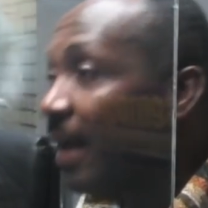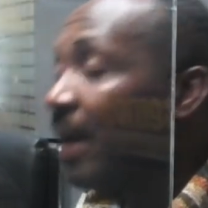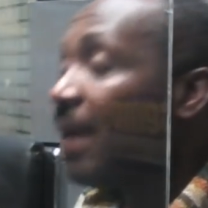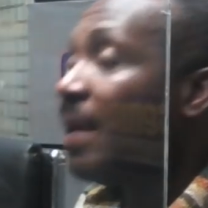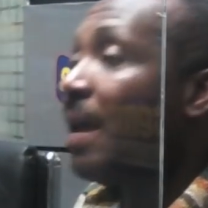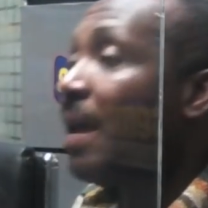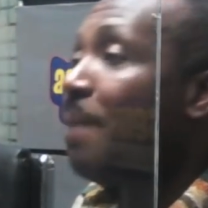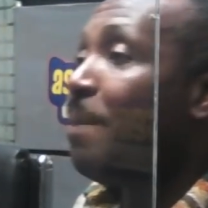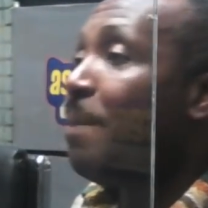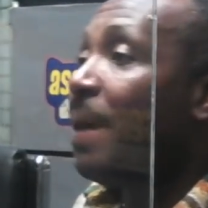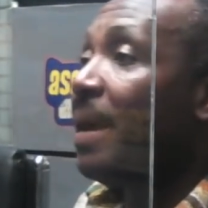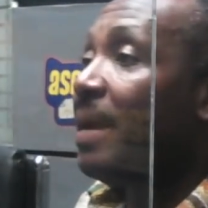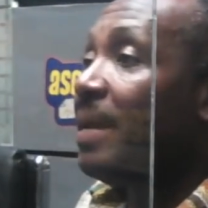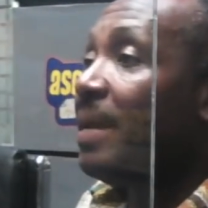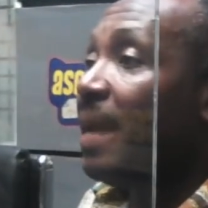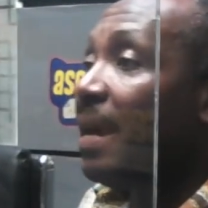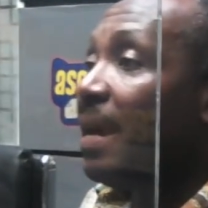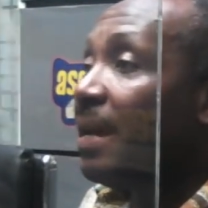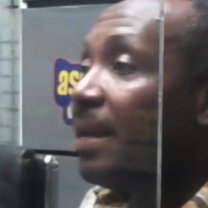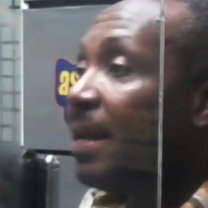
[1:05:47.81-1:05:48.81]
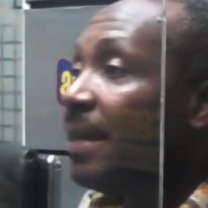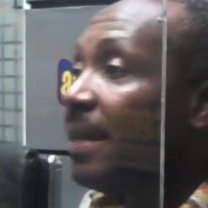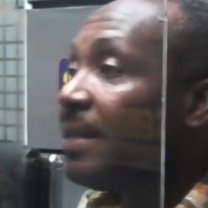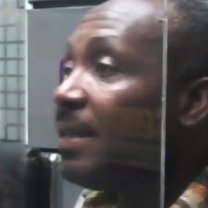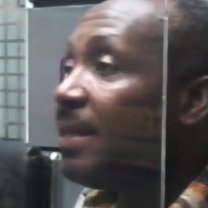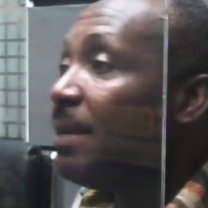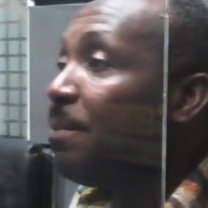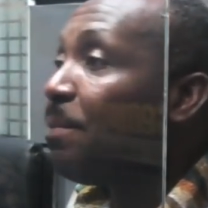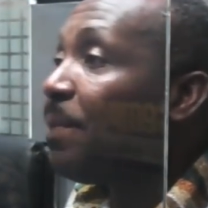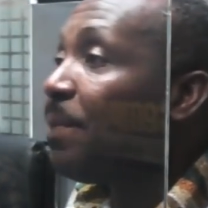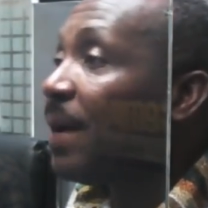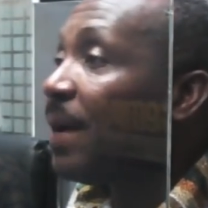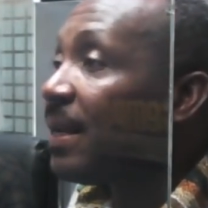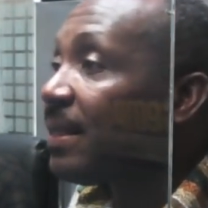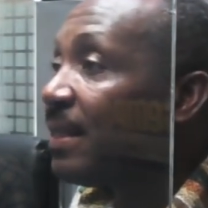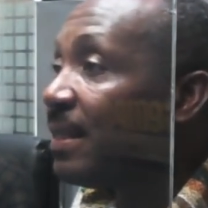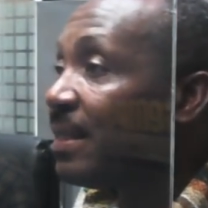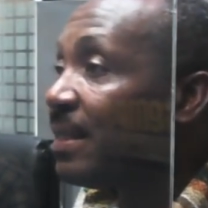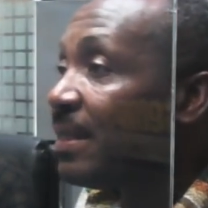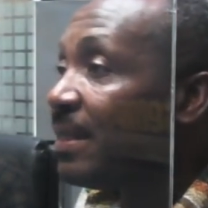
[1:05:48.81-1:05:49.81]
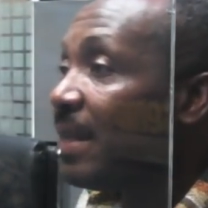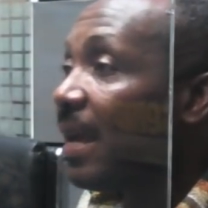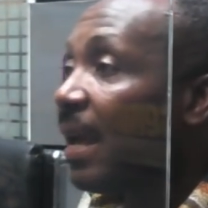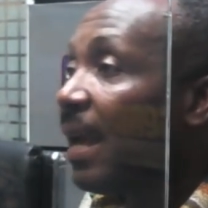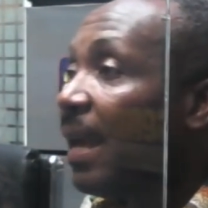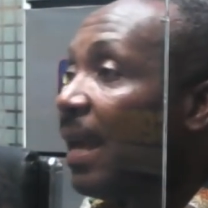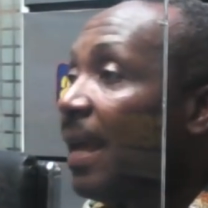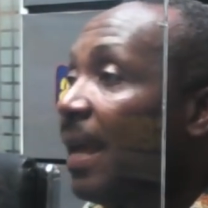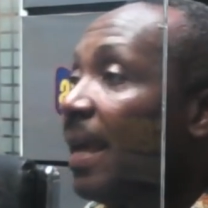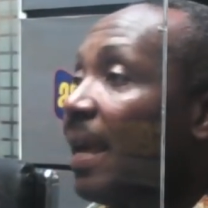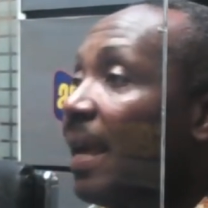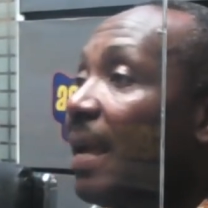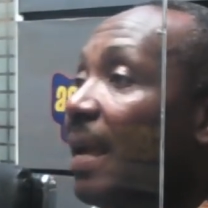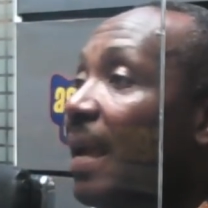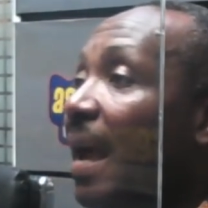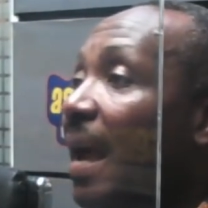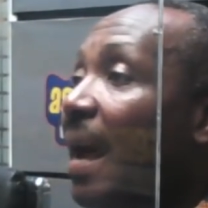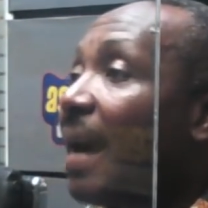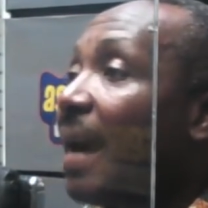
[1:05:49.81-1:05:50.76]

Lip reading: You be creating impression, say, young